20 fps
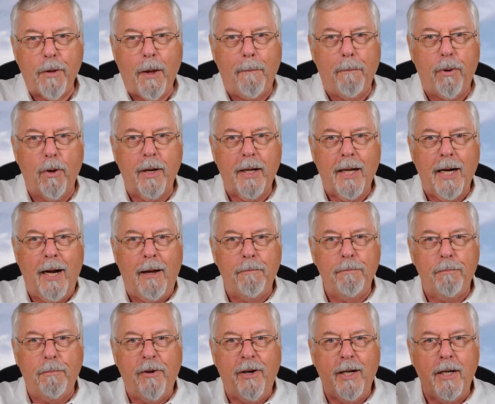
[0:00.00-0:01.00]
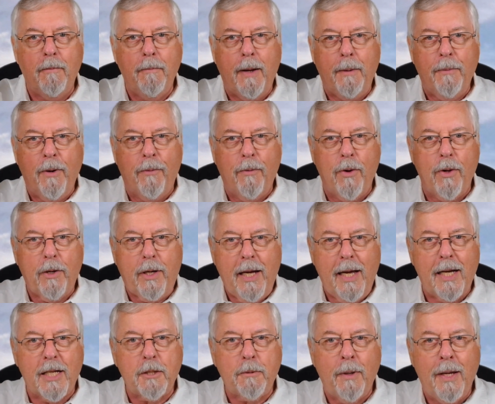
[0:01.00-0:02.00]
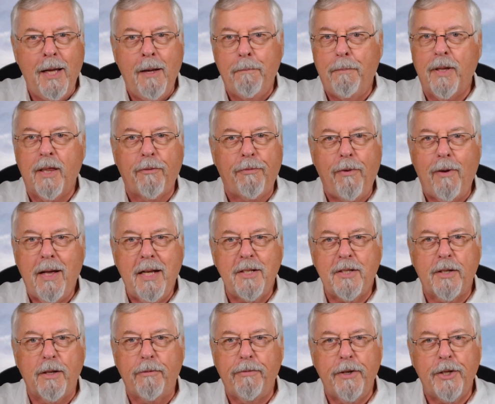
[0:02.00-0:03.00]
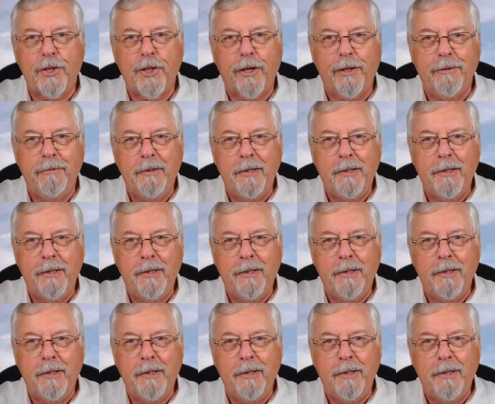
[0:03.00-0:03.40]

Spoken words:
I'm pulling it up, ready to make my roll cast, but the fly is still fishing.